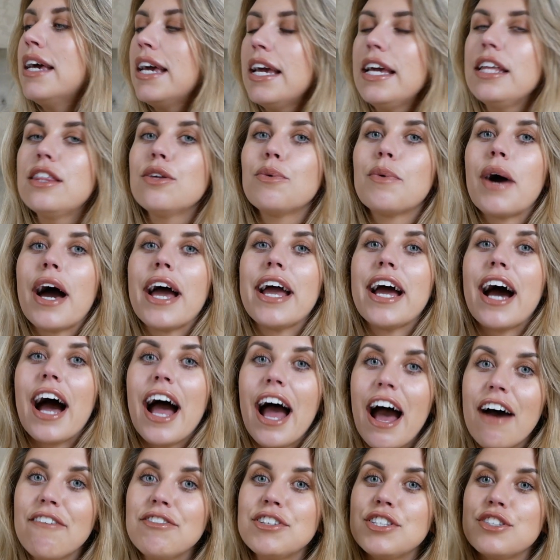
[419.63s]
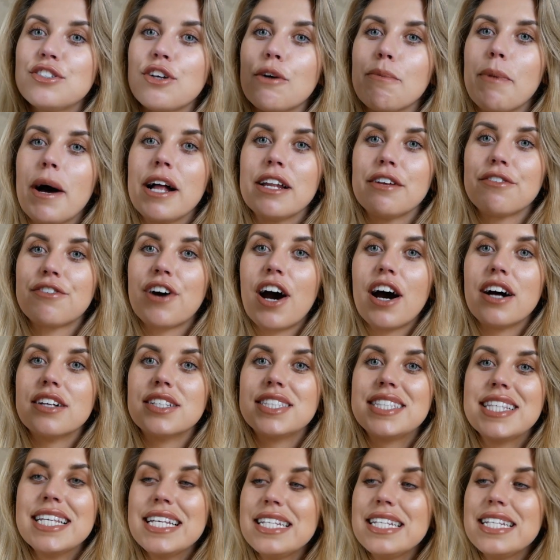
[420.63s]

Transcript: Either way, I have a stockpile of cards.